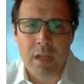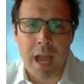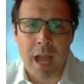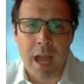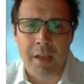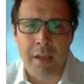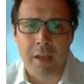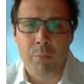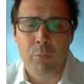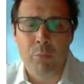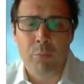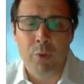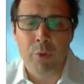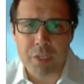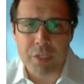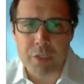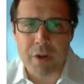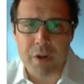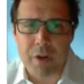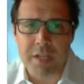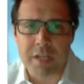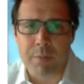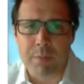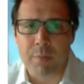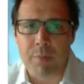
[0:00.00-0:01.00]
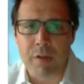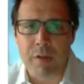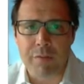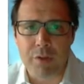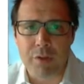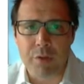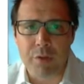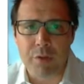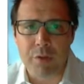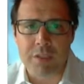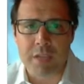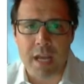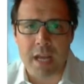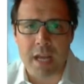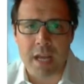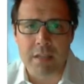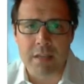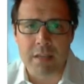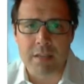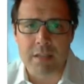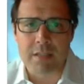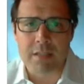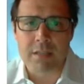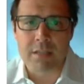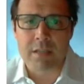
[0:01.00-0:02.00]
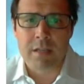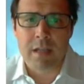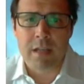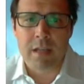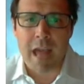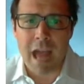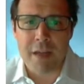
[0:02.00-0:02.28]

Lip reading: And I'm reiterating my view today that